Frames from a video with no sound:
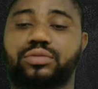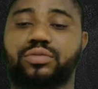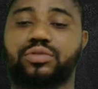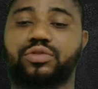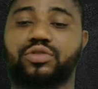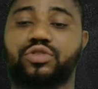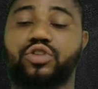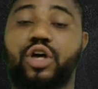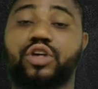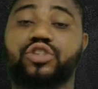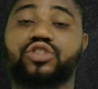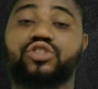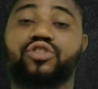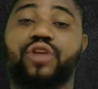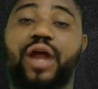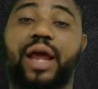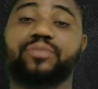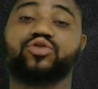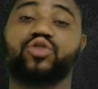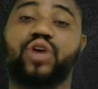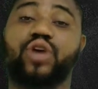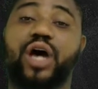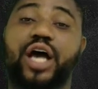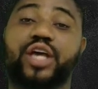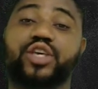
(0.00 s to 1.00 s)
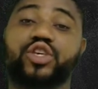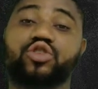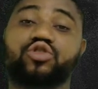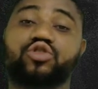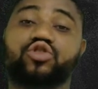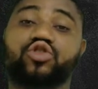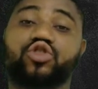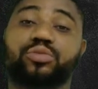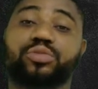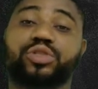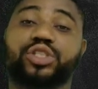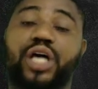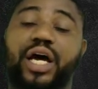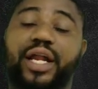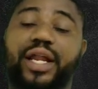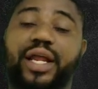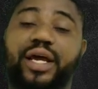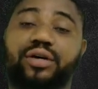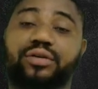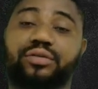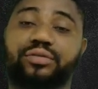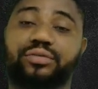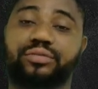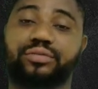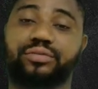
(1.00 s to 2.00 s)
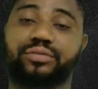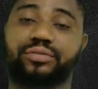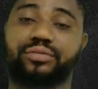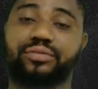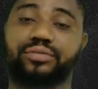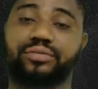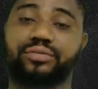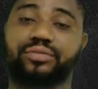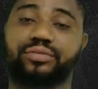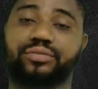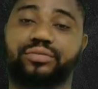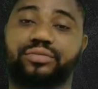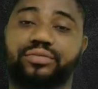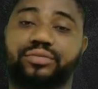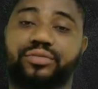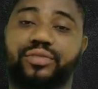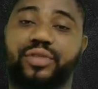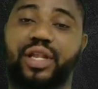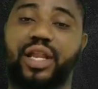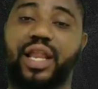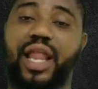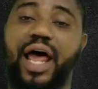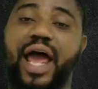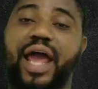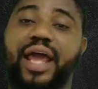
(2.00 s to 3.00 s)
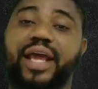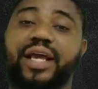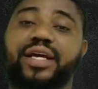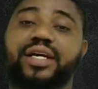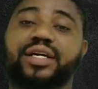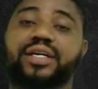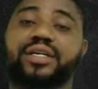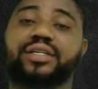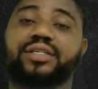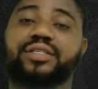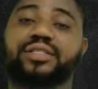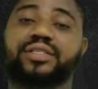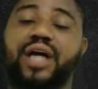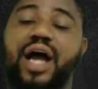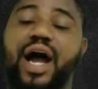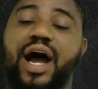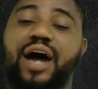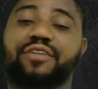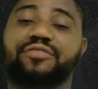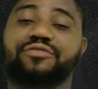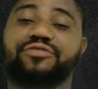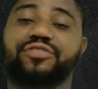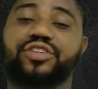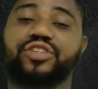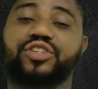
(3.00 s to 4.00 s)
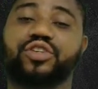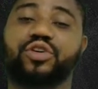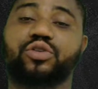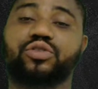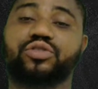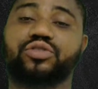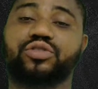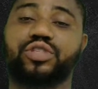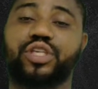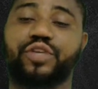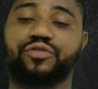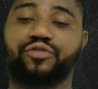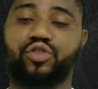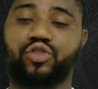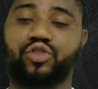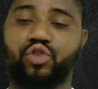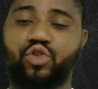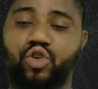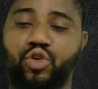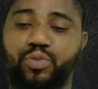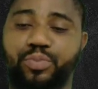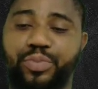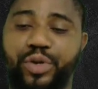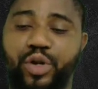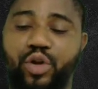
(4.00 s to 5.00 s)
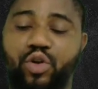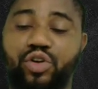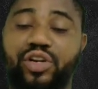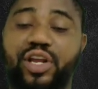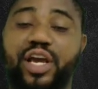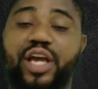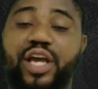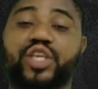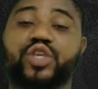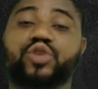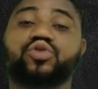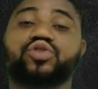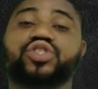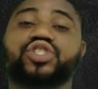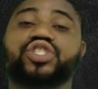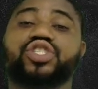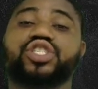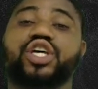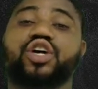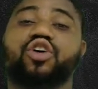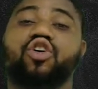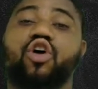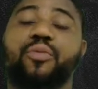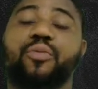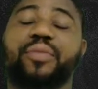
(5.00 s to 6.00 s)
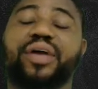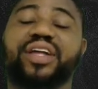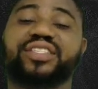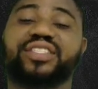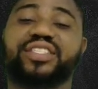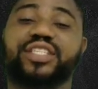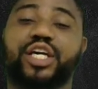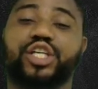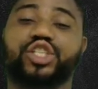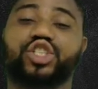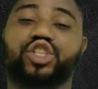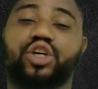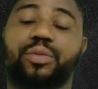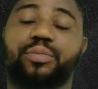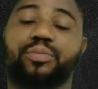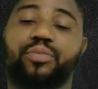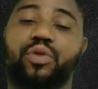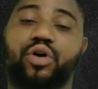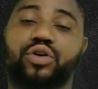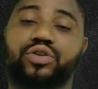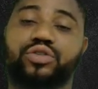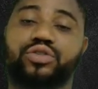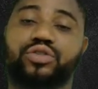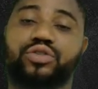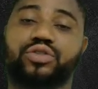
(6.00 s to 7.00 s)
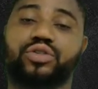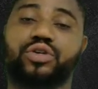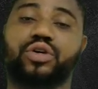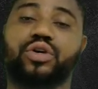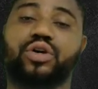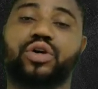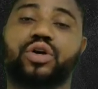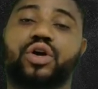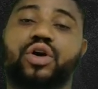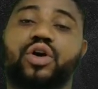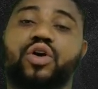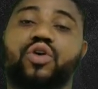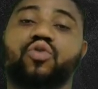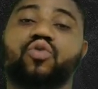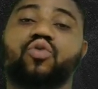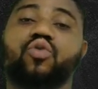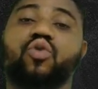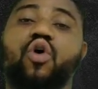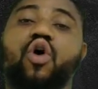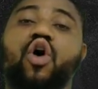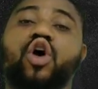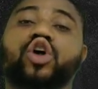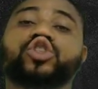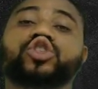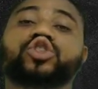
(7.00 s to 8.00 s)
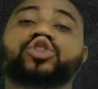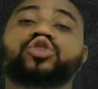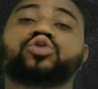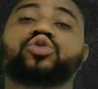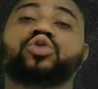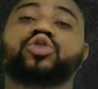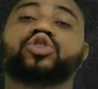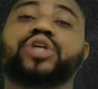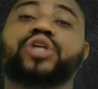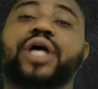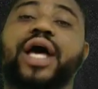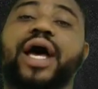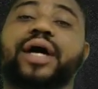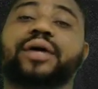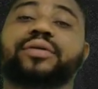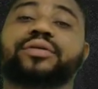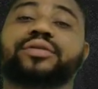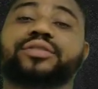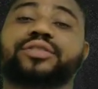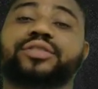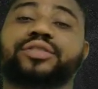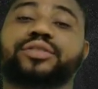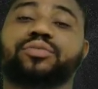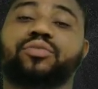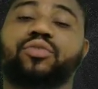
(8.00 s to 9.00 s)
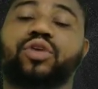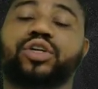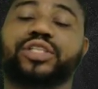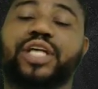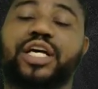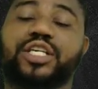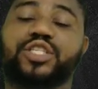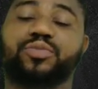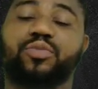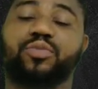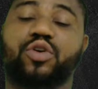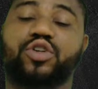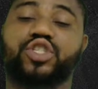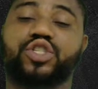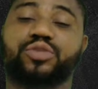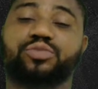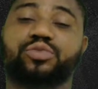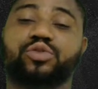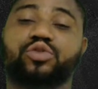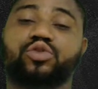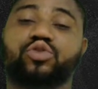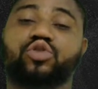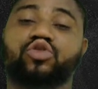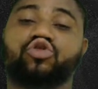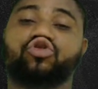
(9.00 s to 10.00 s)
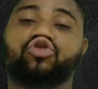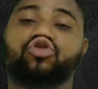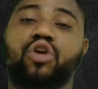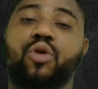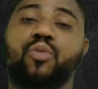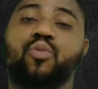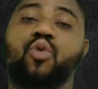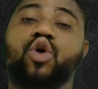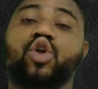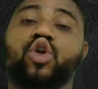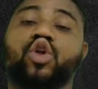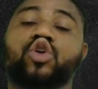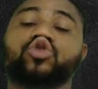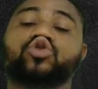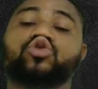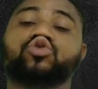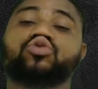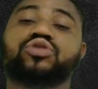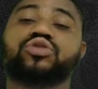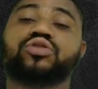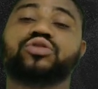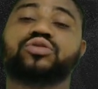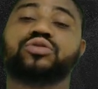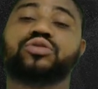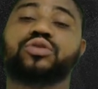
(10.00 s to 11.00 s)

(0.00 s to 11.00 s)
subscribe to our YouTube channel, like our videos. If you look below there, you will see a comment section box. We urge you to try as much as possible to drop one or two